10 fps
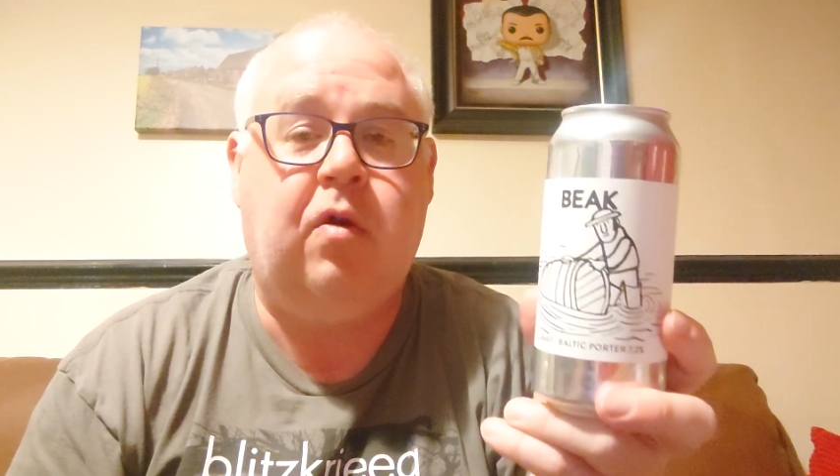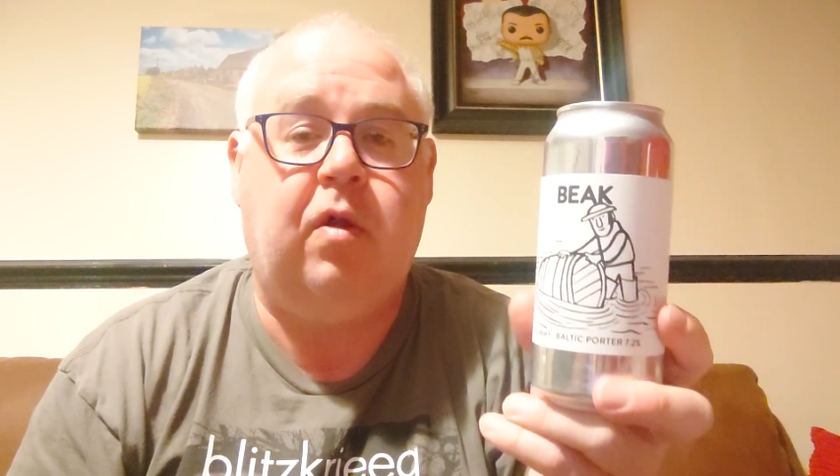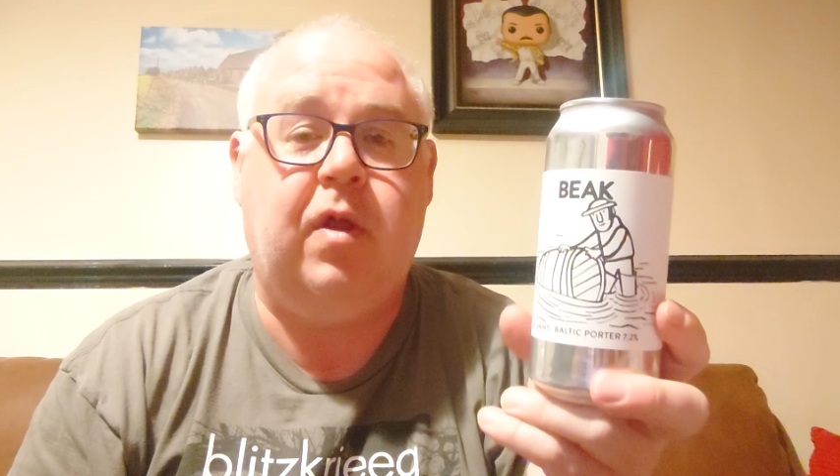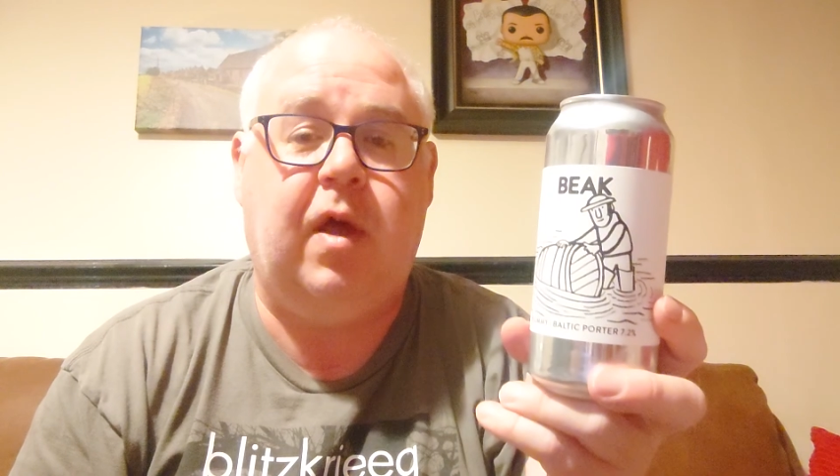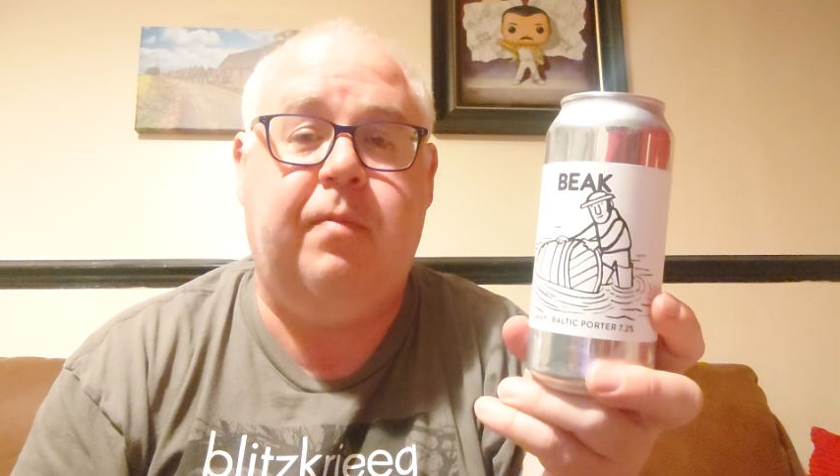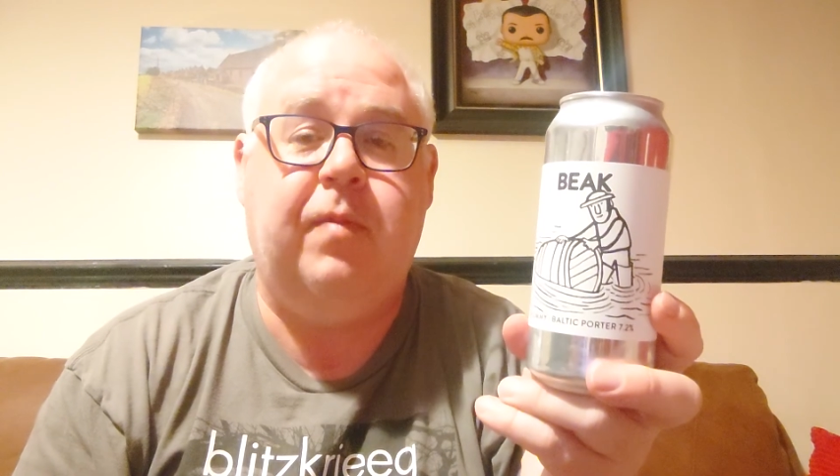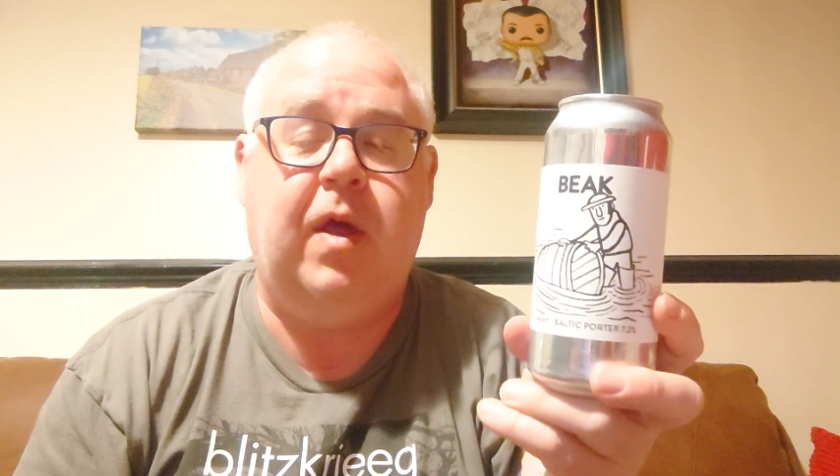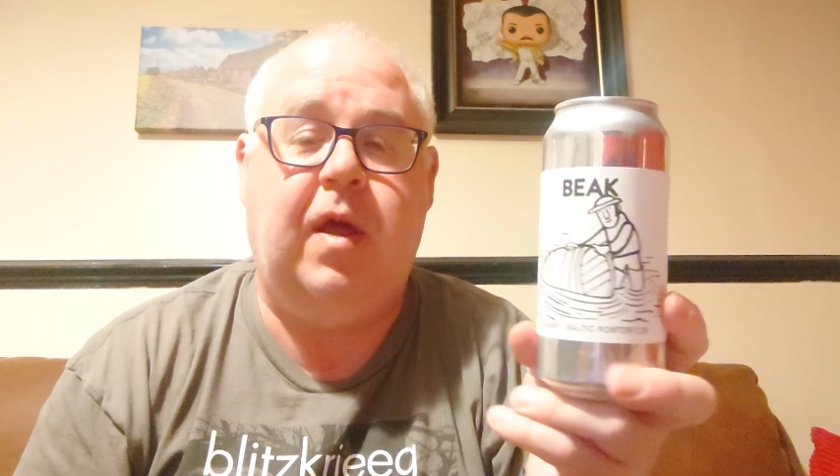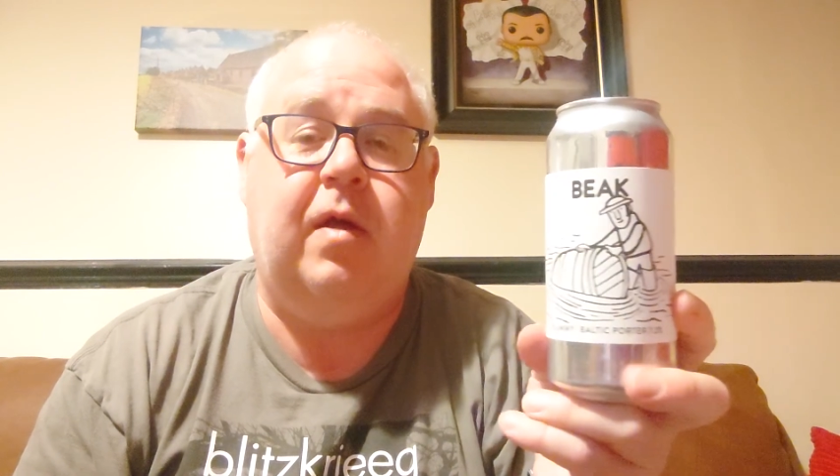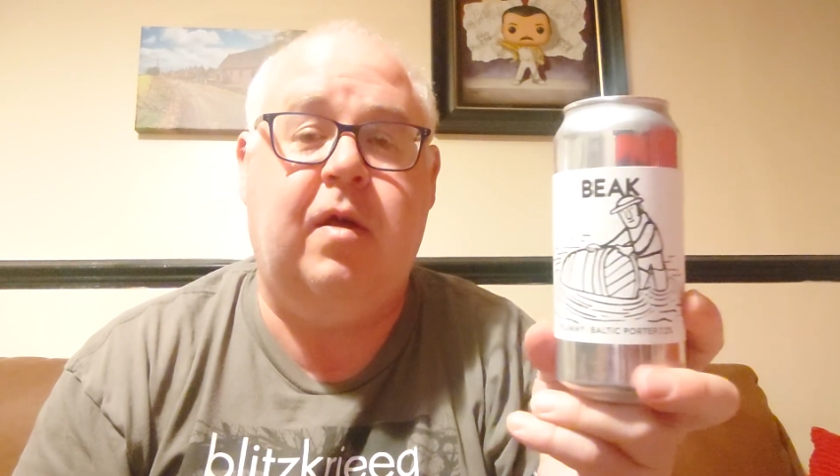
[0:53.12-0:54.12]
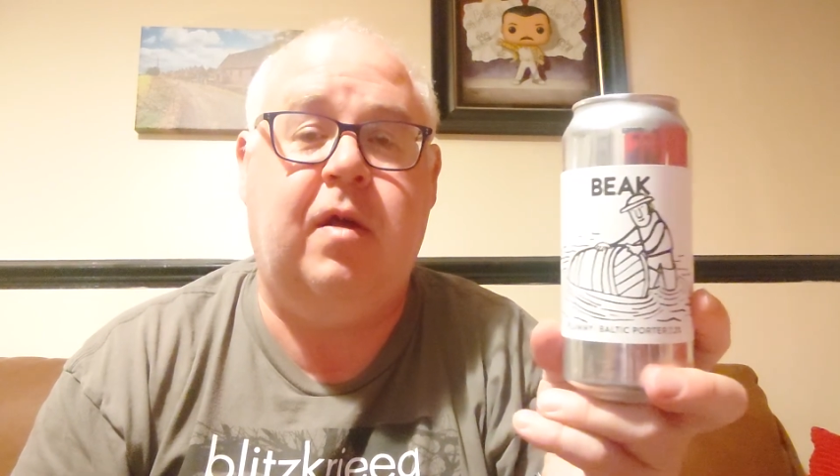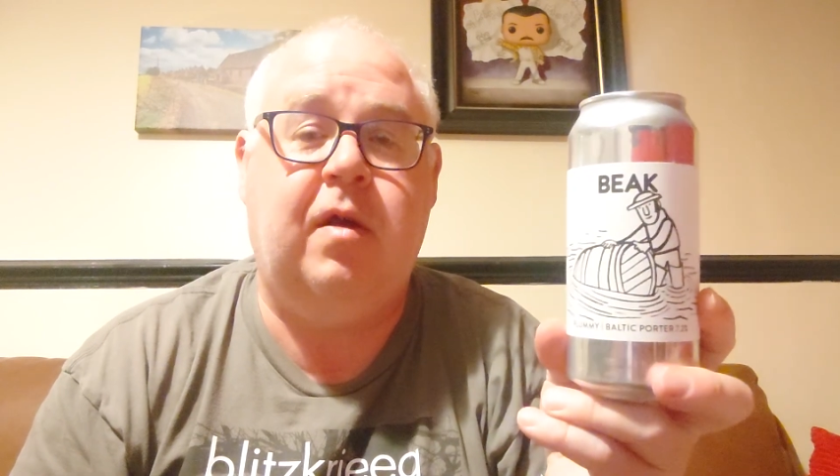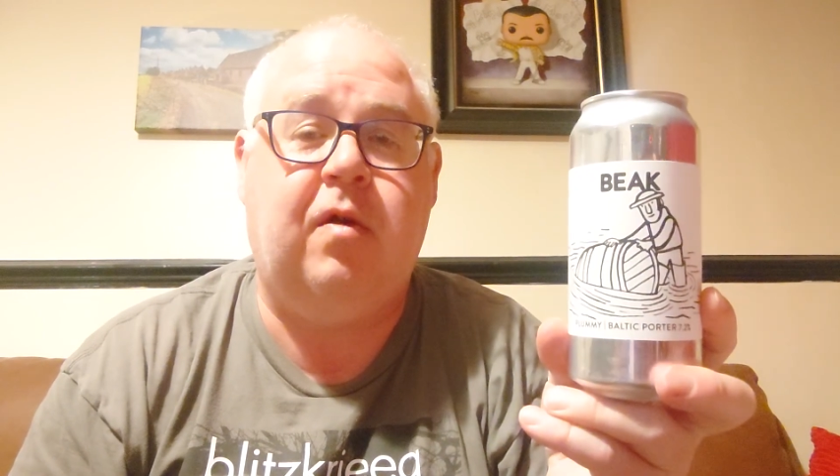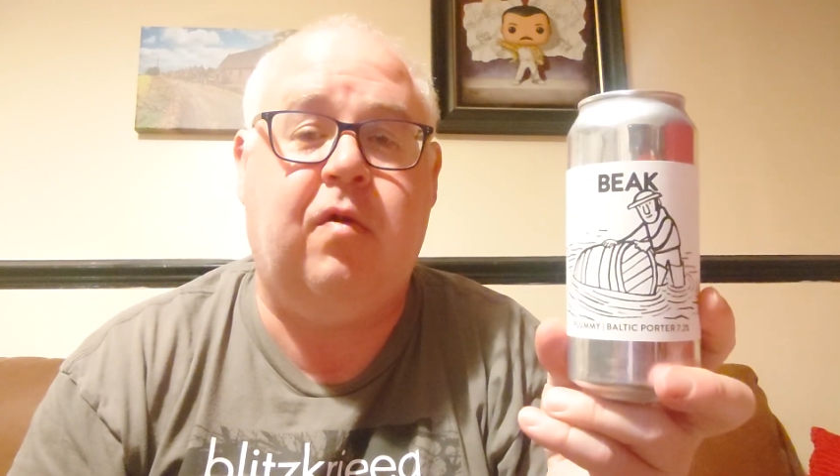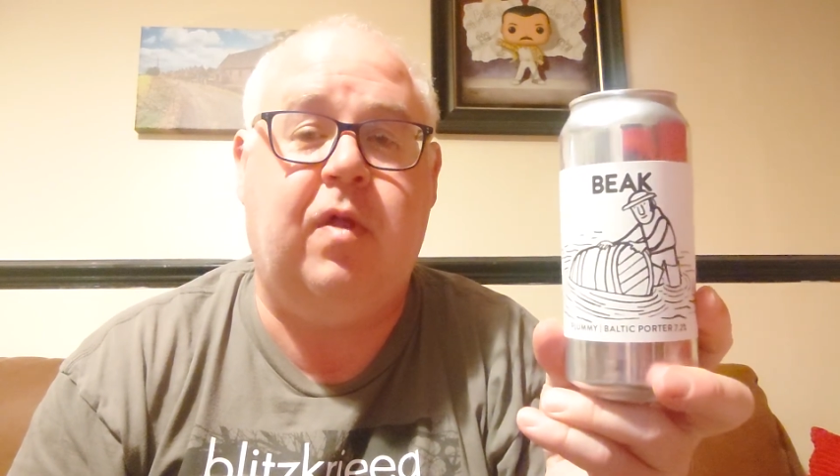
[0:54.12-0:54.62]
got
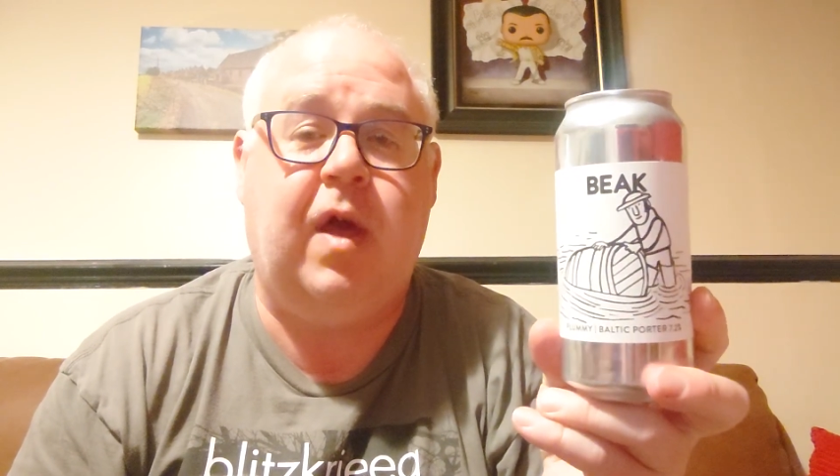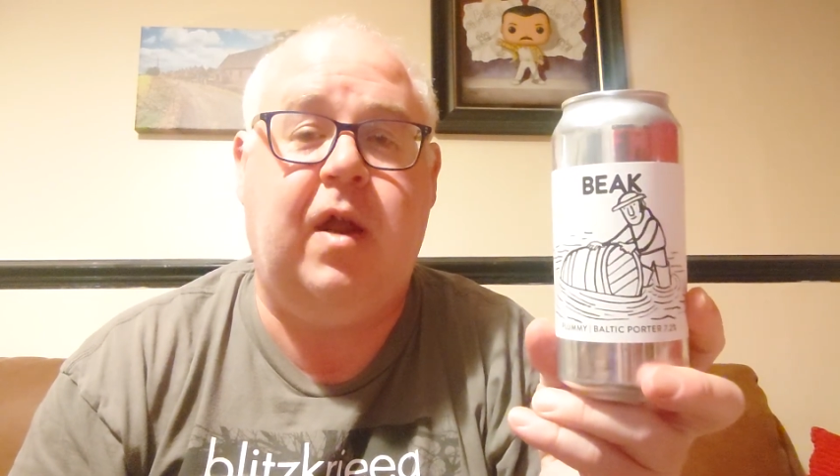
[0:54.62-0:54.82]
the